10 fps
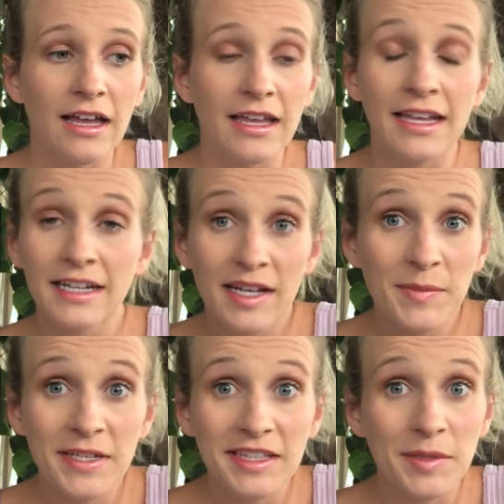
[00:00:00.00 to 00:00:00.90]
Ended up
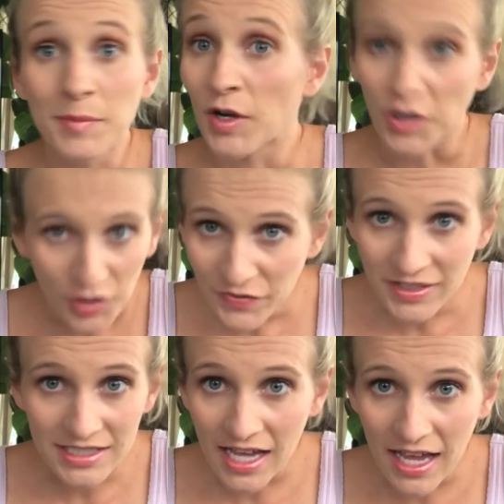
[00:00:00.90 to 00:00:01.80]
being the
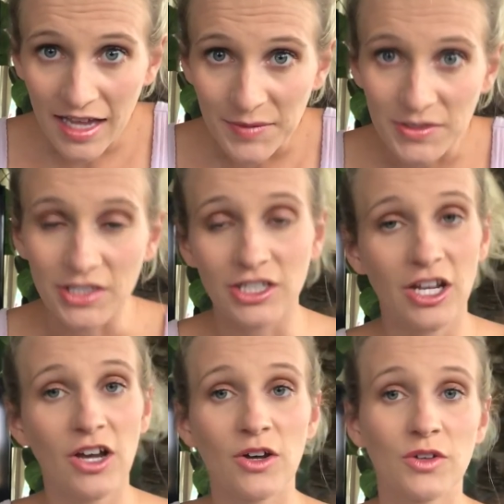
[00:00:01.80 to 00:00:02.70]
perfect time to
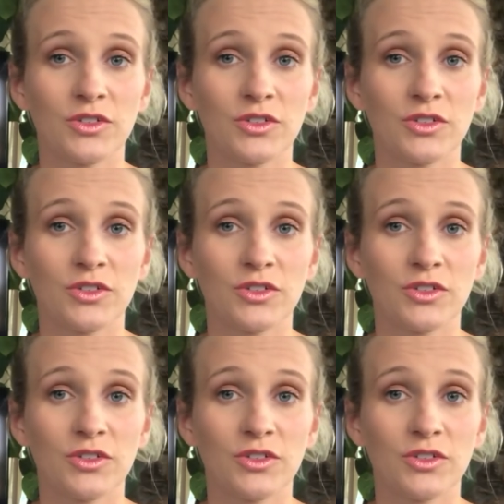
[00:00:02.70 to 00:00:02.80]
go